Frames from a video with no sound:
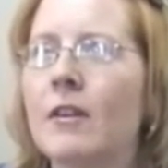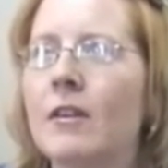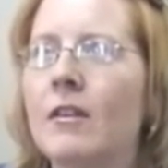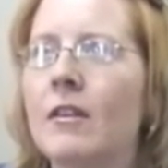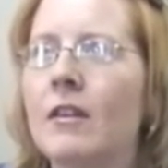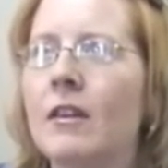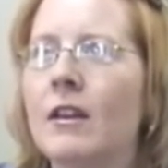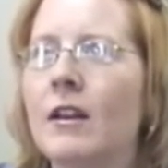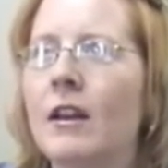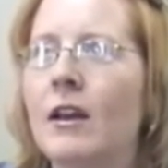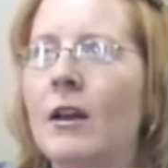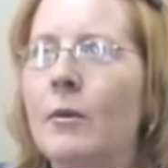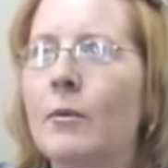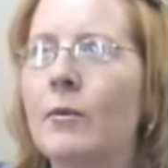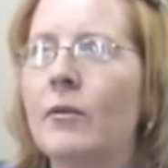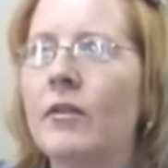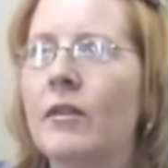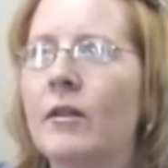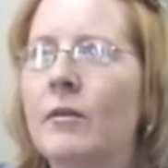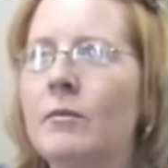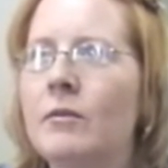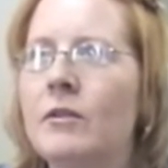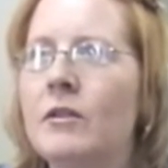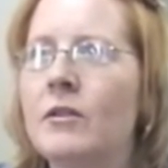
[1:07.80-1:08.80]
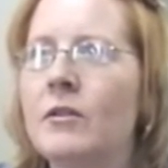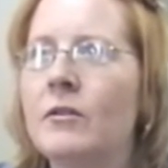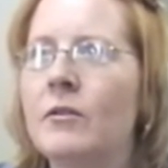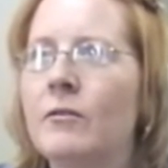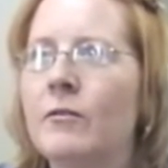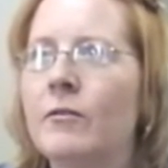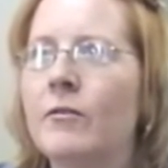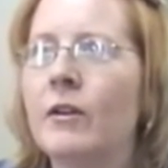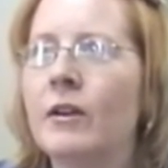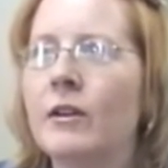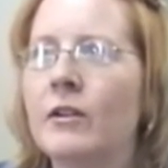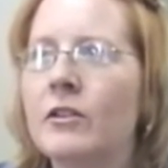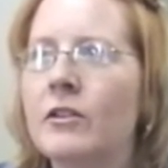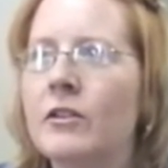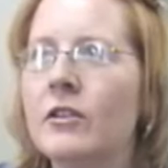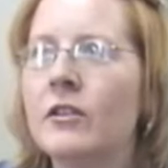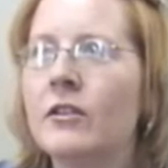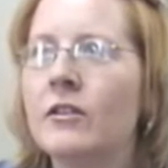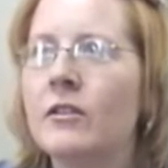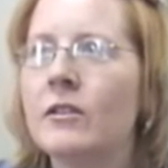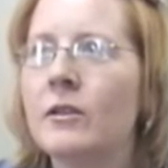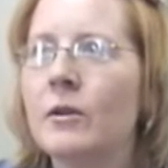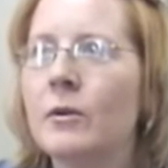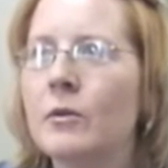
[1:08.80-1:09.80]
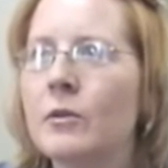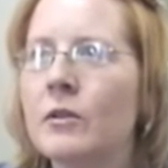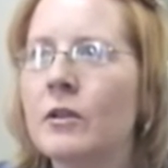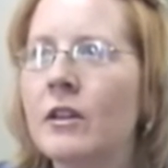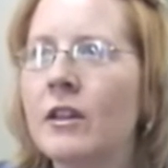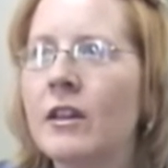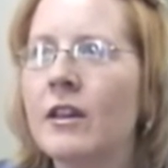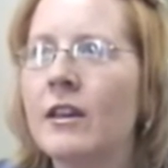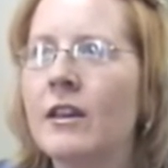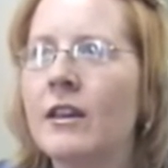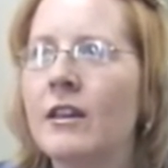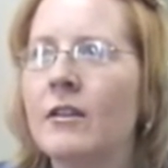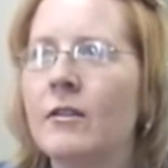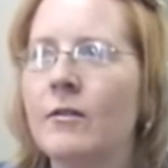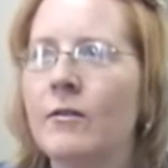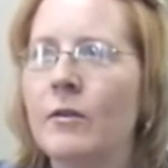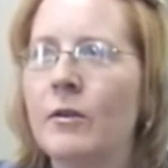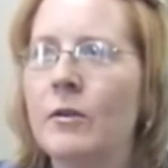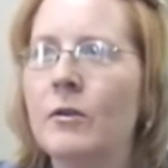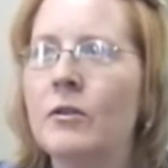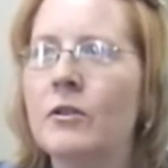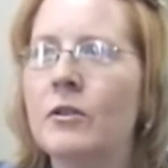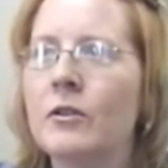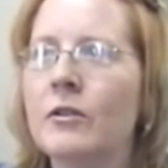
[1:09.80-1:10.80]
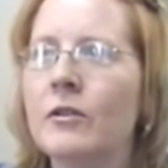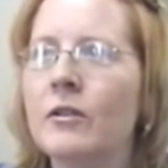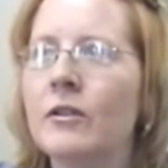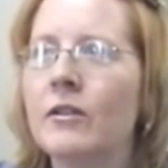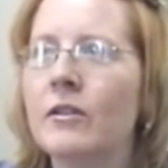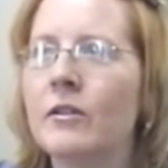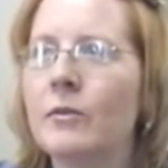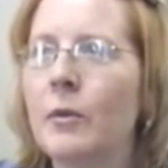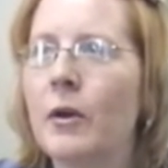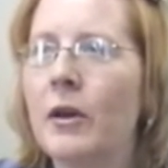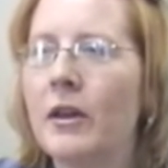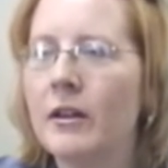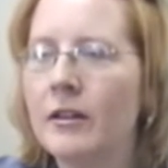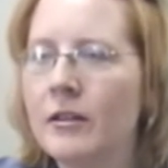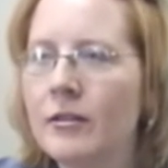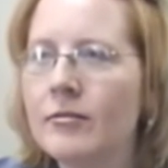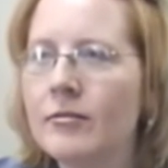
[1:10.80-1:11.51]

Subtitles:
It helps them to function socially in the future as well.